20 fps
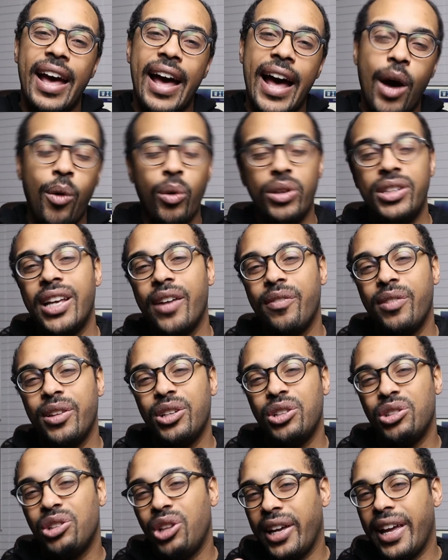I would
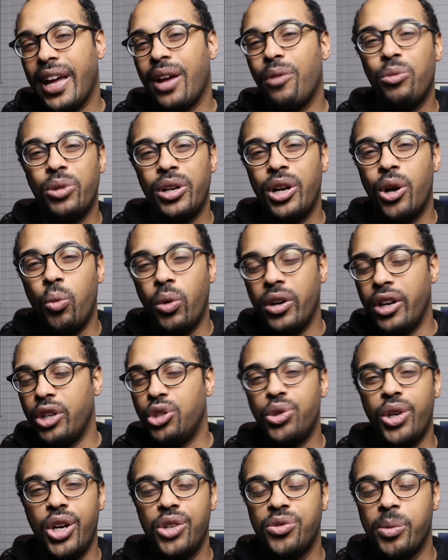definitely look at one, uh, one of
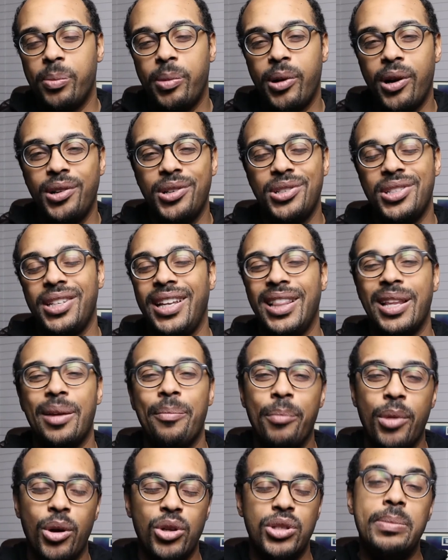to transfer partners to get the
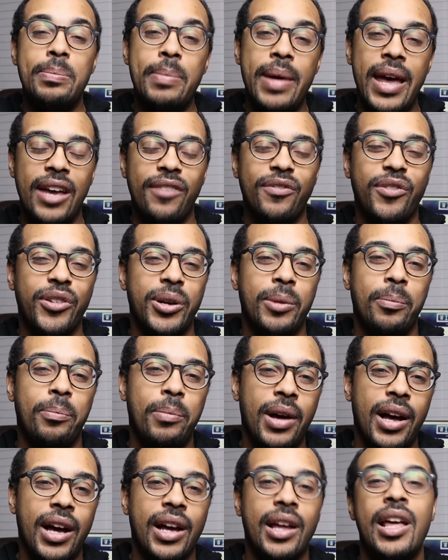most bang for your
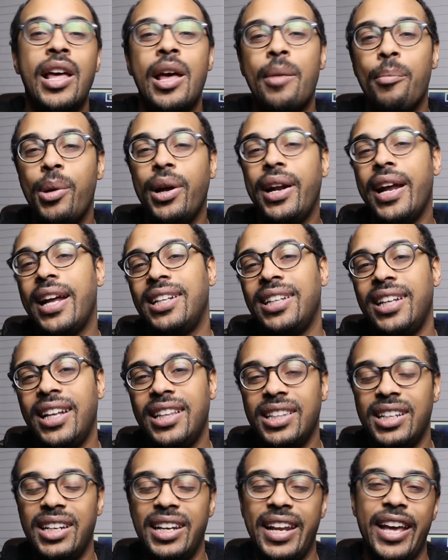buck. But at the
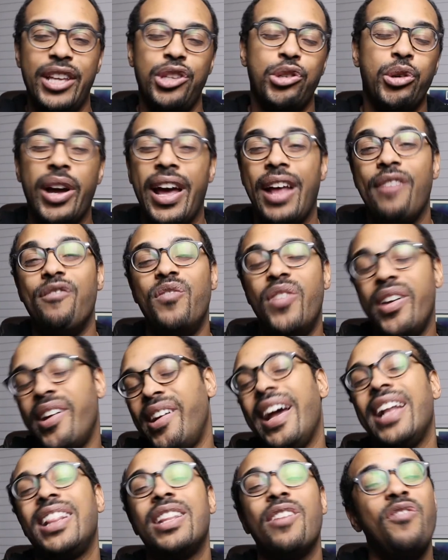end of the day, you're at
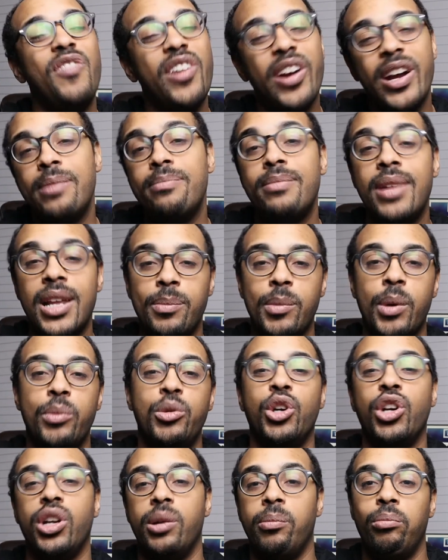very at the very minimum,
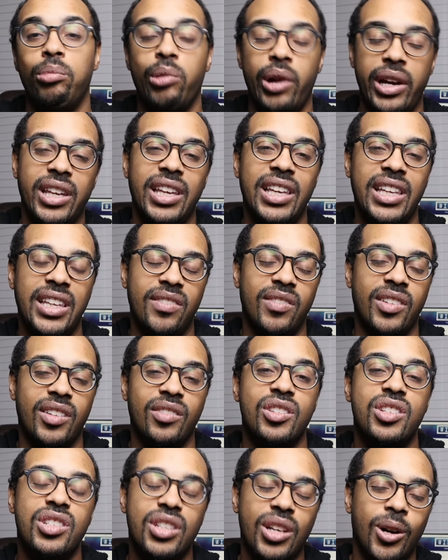you're going to break even.
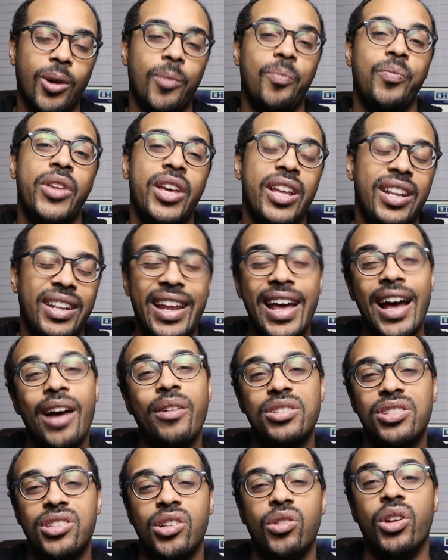So
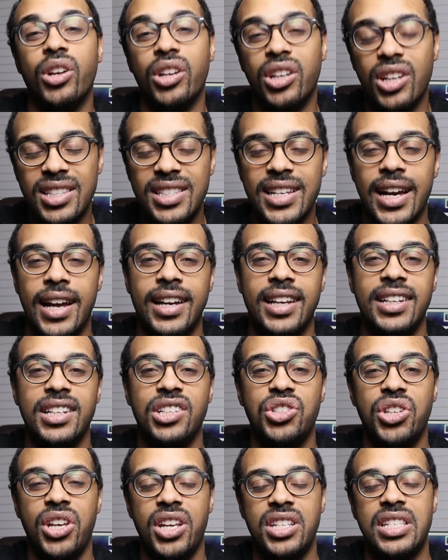now it's still a good time to get
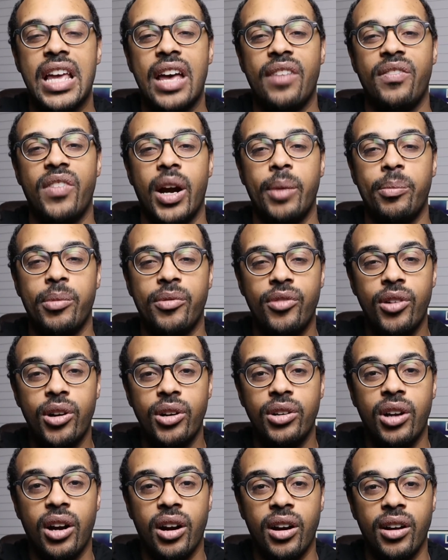the Chase Sapphire
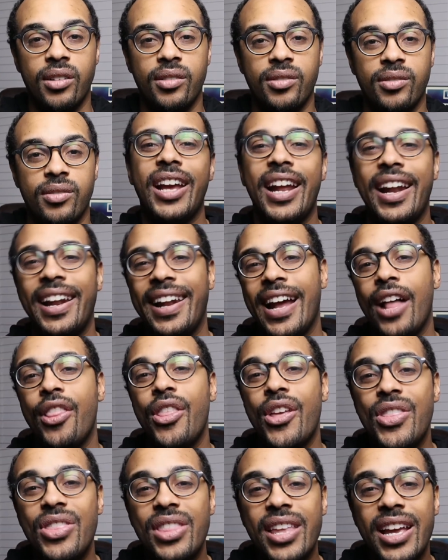Preferred card. Now,
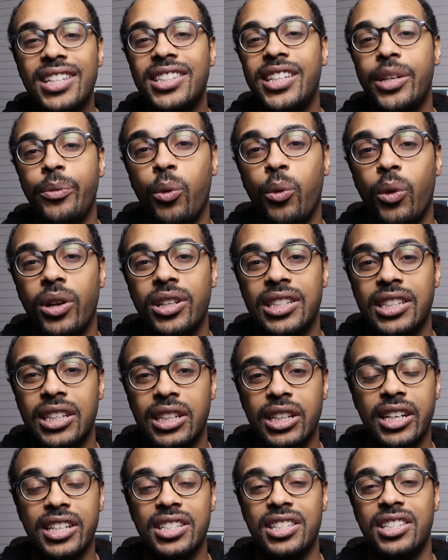the next want
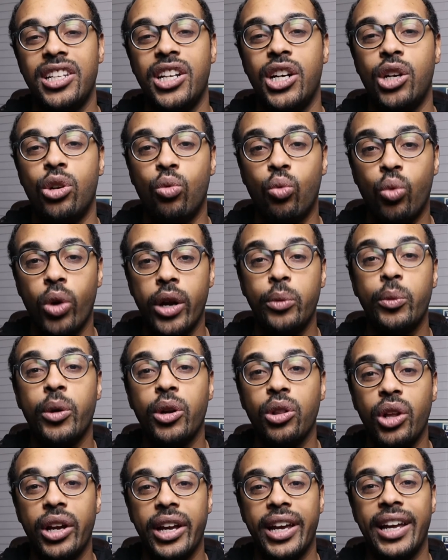to consider when
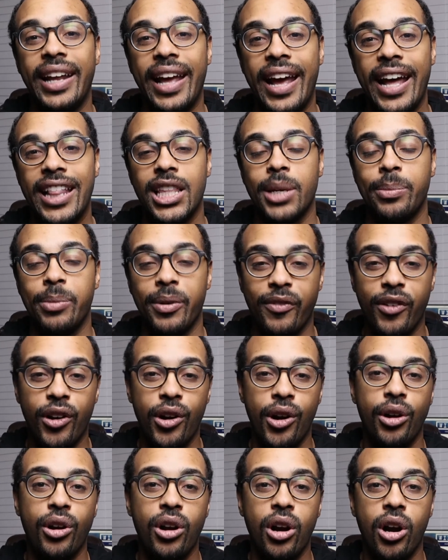we're looking at the
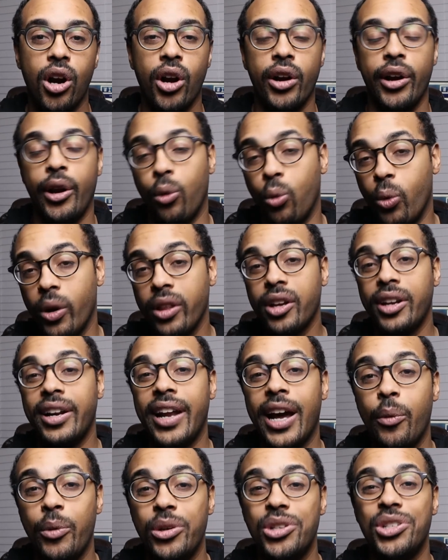preferred card and whether or
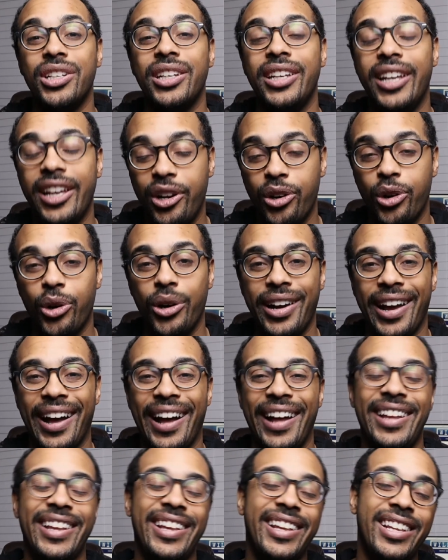not we should get it or
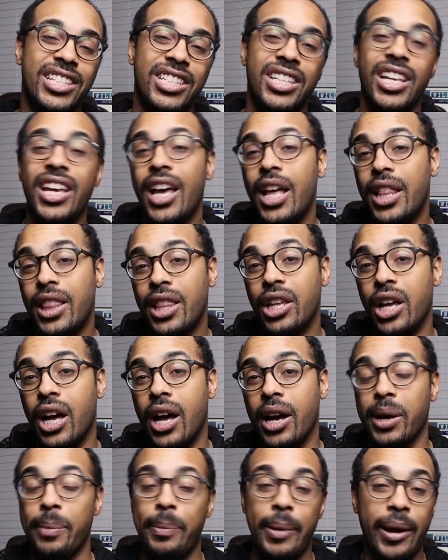not is
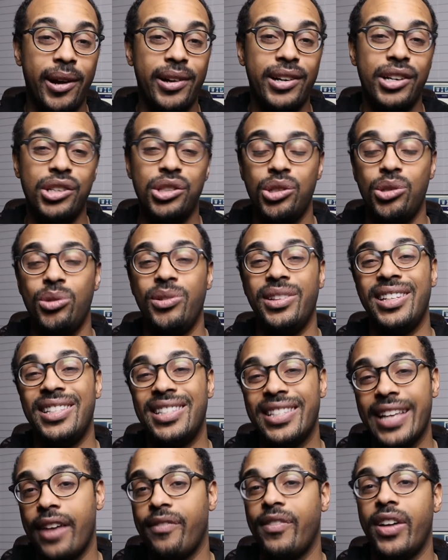uh, comparing it to the
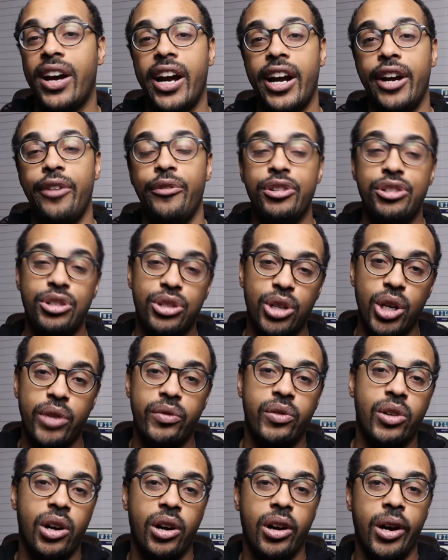Sapphire
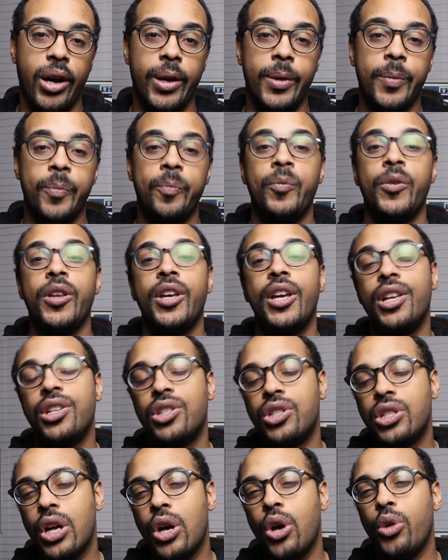Reserve card.
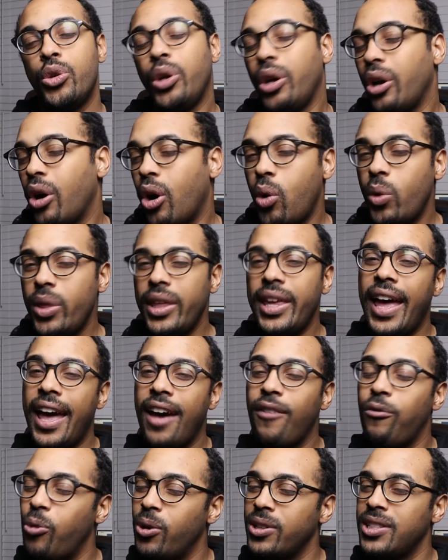So you can only
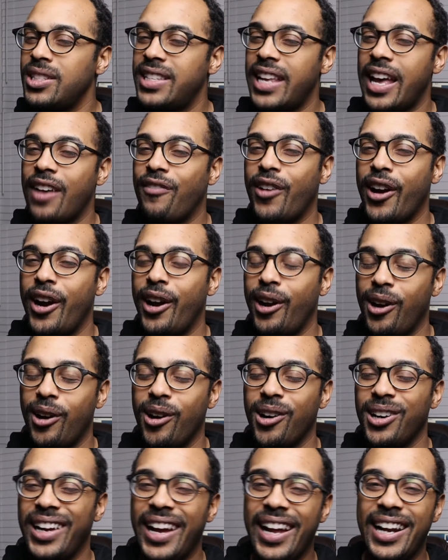have one Sapphire
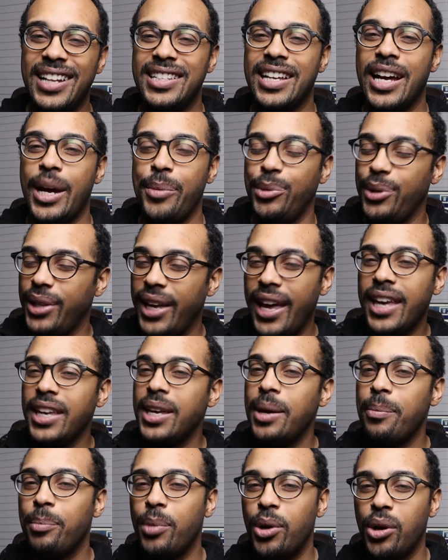card at a time. You can't
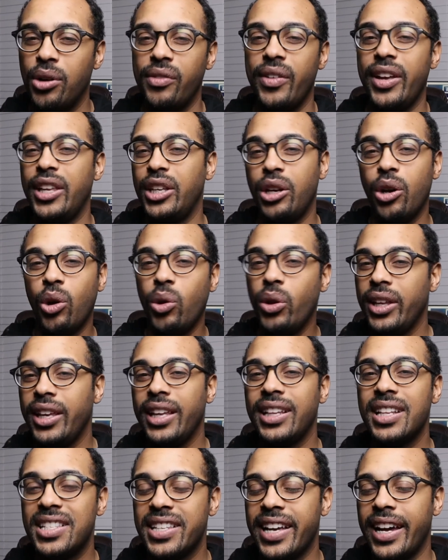get both, and you can only
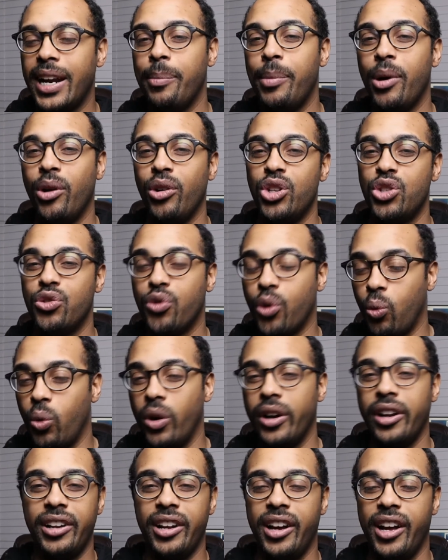get the sign-up bonus for
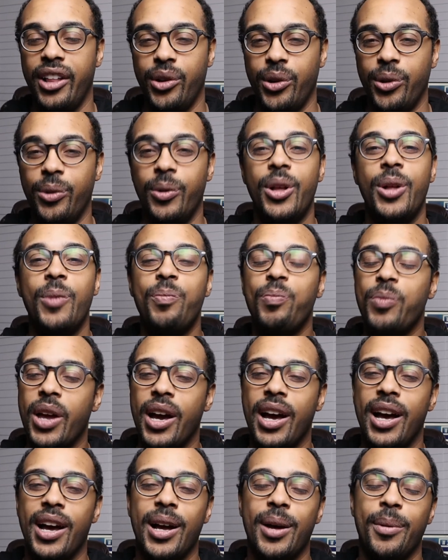one or the other.
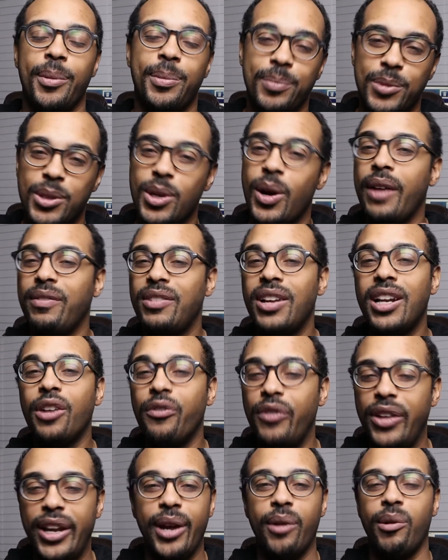Um, so I've done a
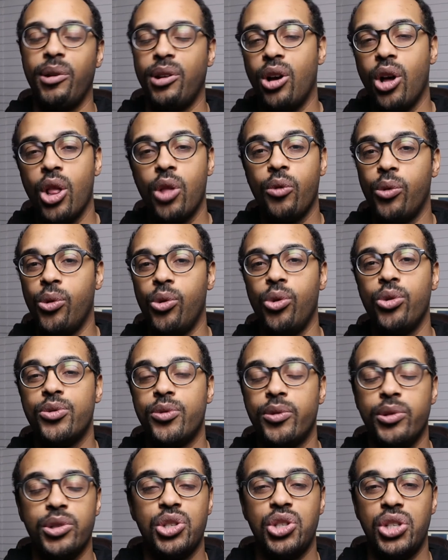video on all the rules
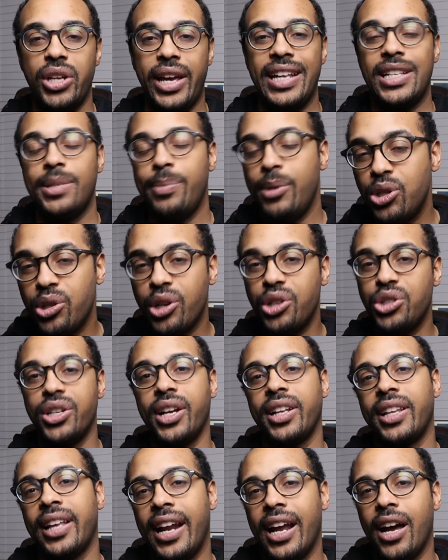for Chase. Be sure to
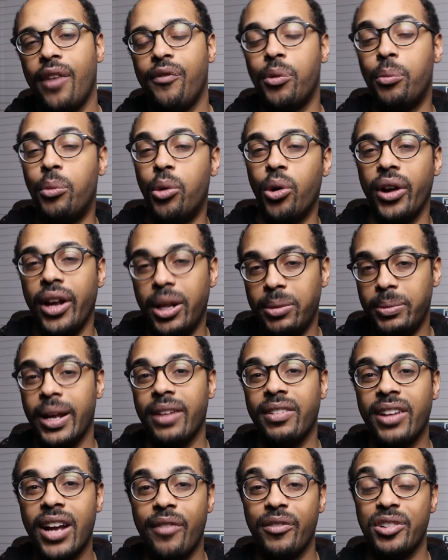check that out for more
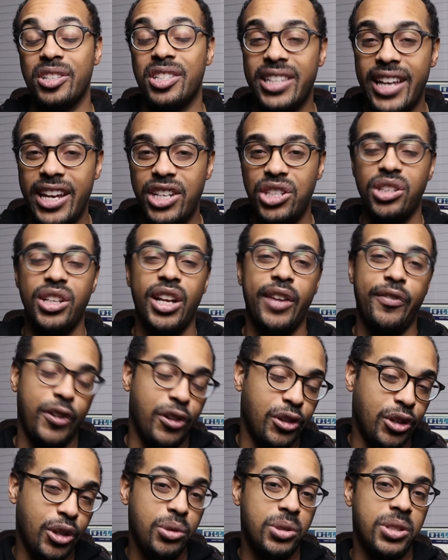in-depth conversation if
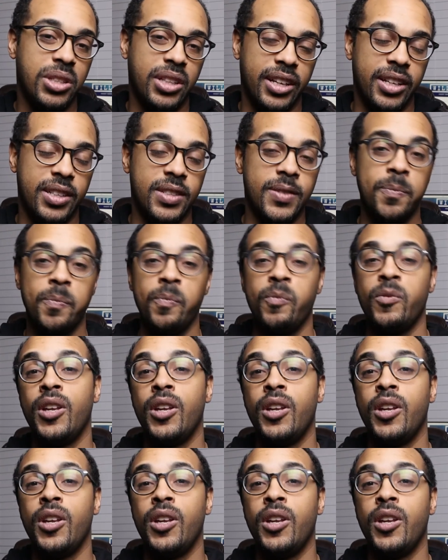you're new to this.